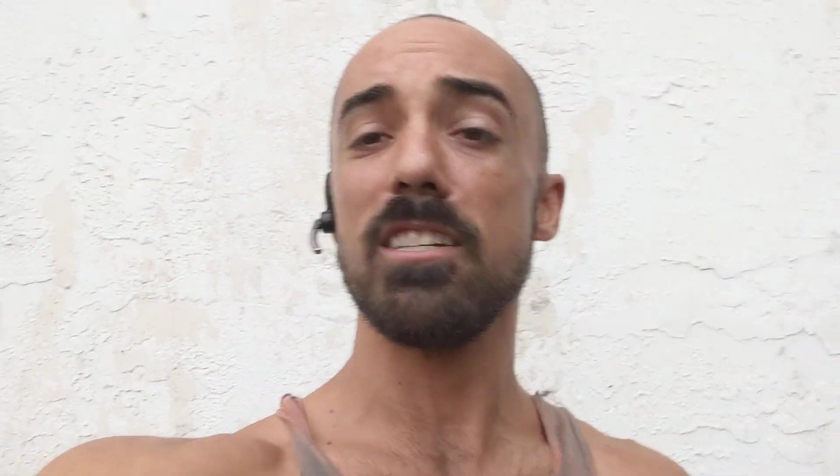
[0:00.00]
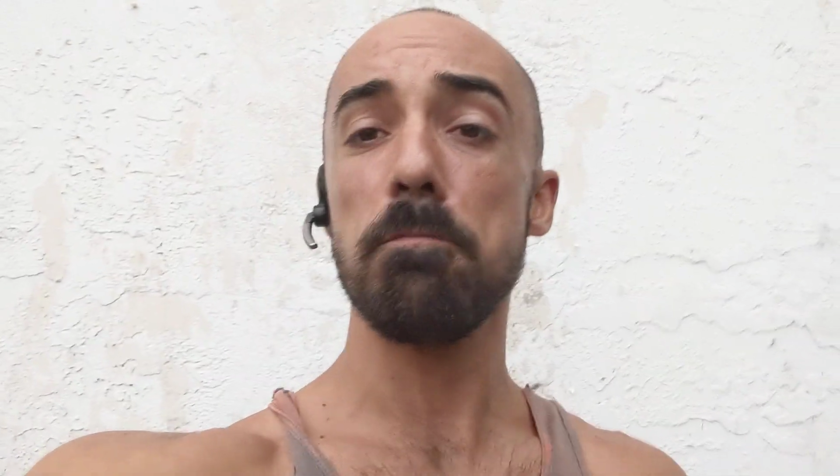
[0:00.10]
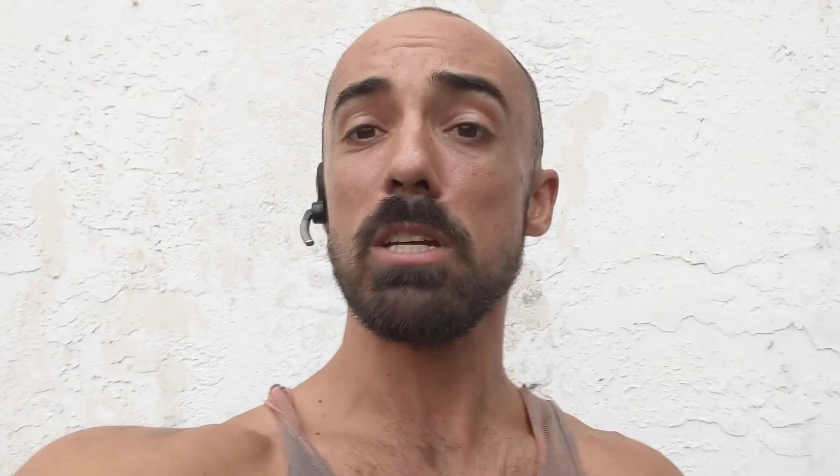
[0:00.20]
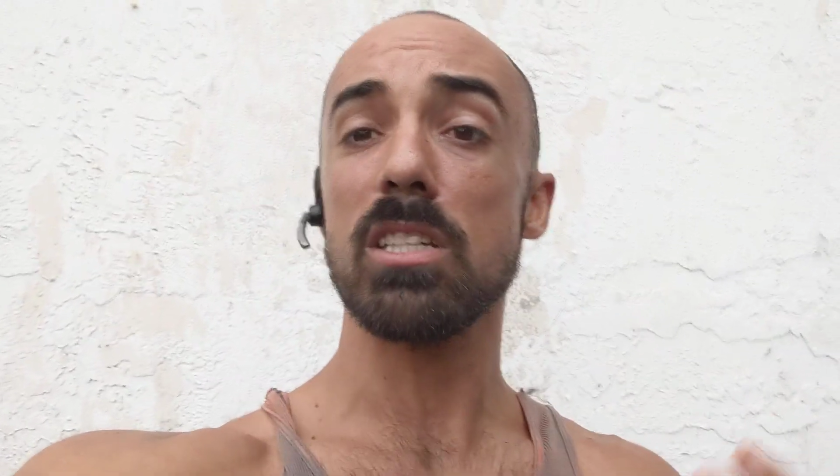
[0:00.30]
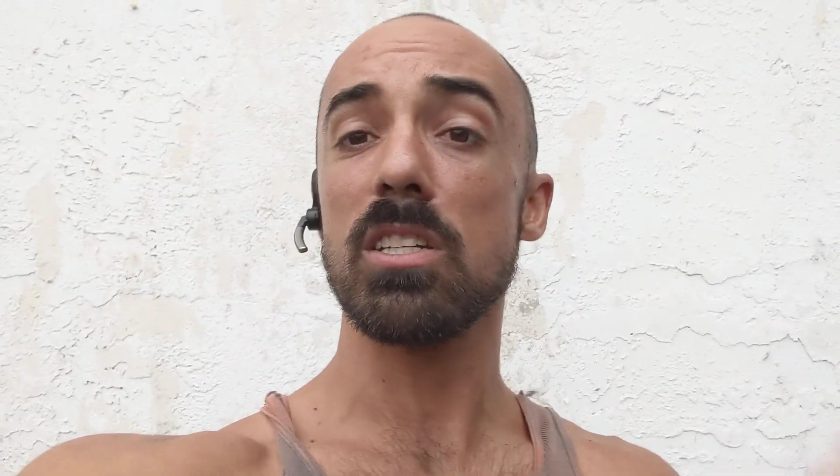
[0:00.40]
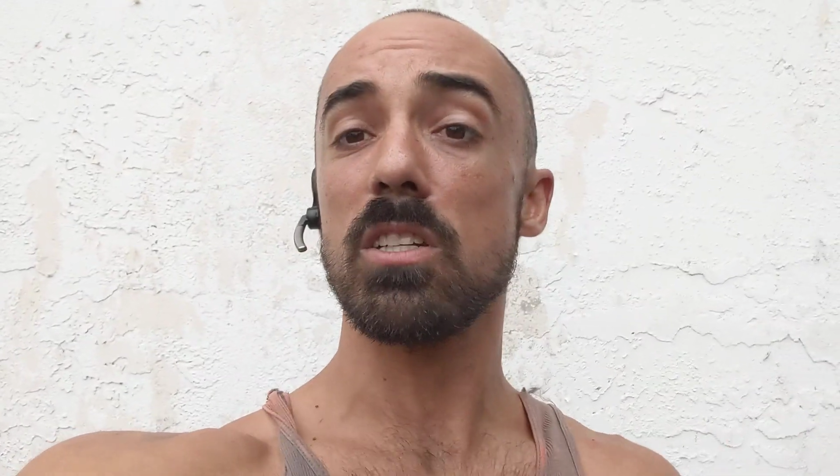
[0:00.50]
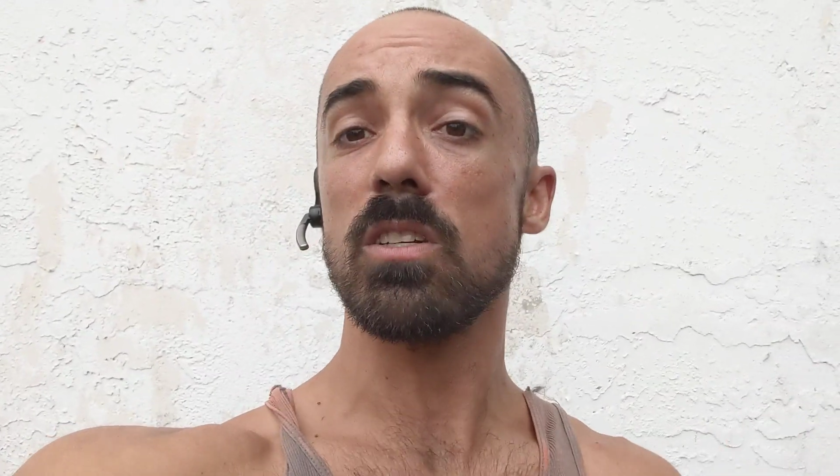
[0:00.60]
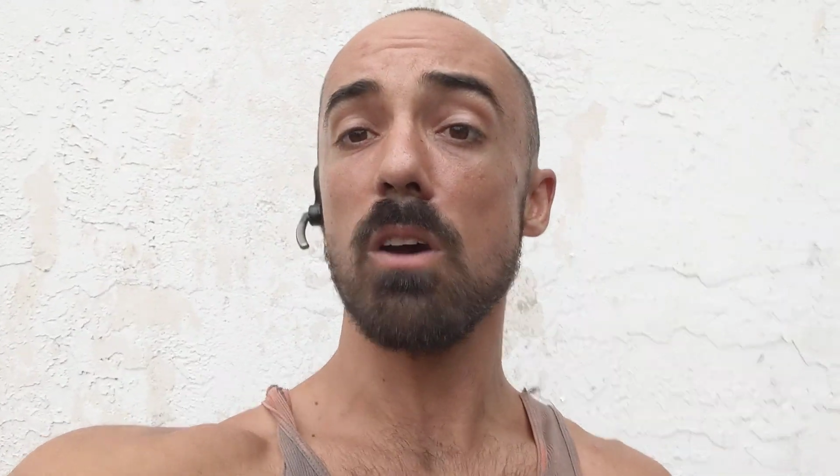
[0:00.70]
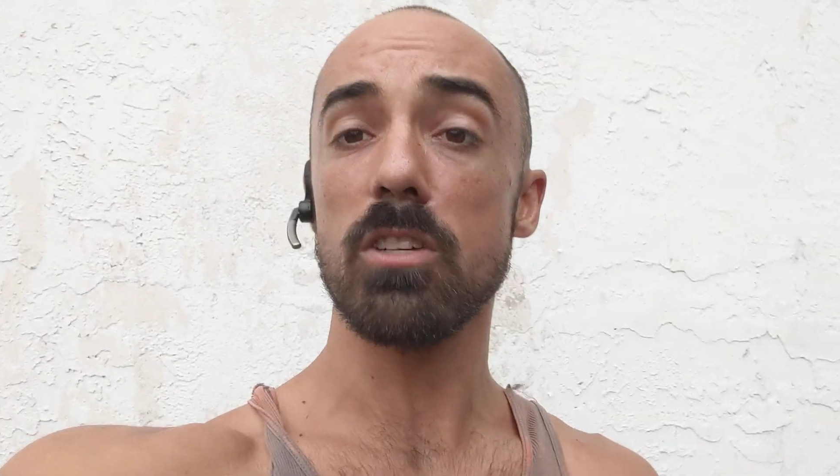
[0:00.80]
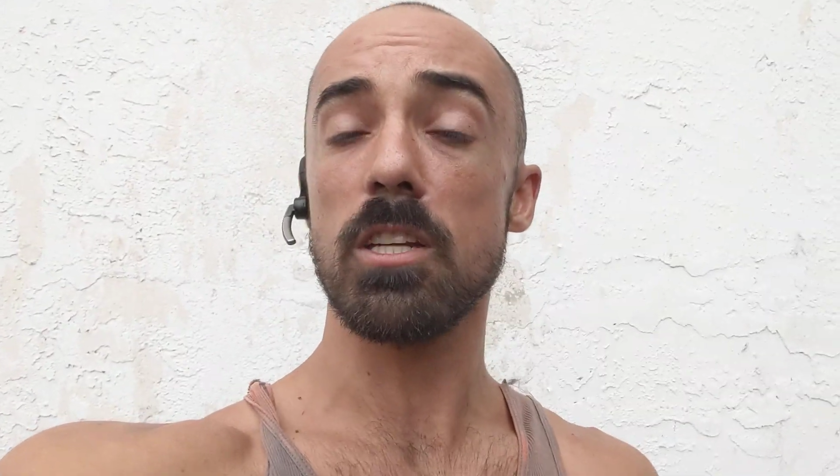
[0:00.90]
this business is
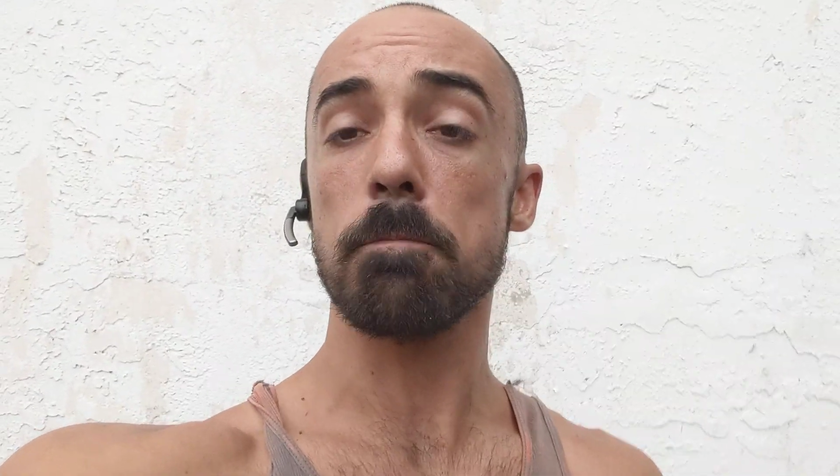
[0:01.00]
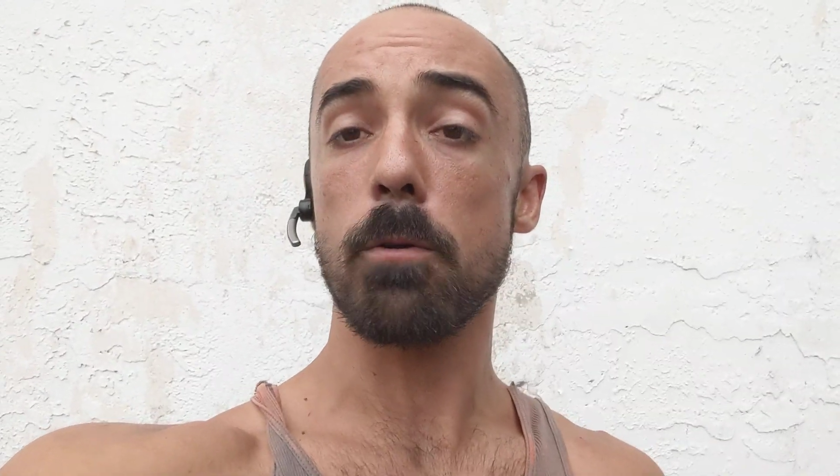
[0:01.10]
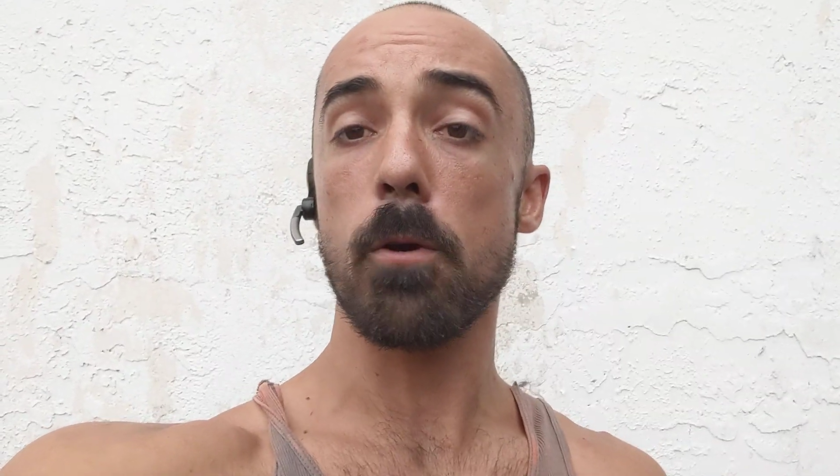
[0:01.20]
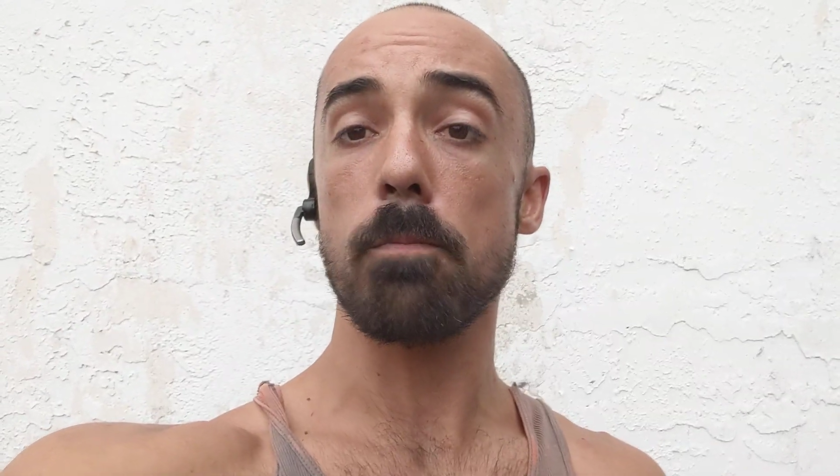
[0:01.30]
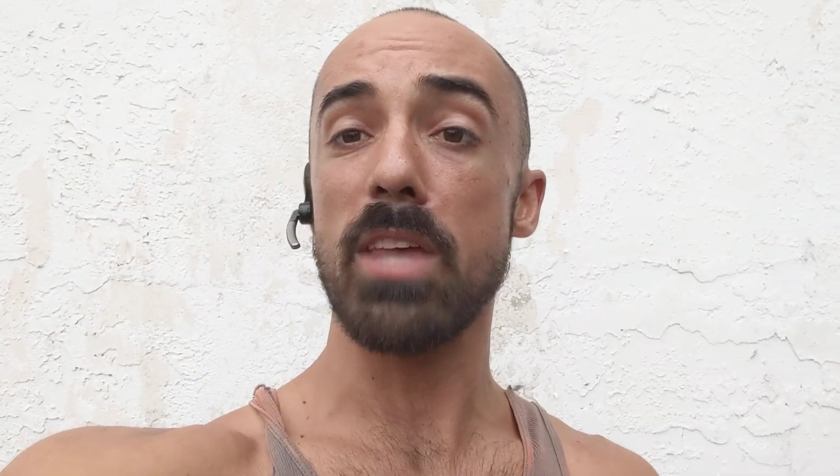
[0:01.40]
so simple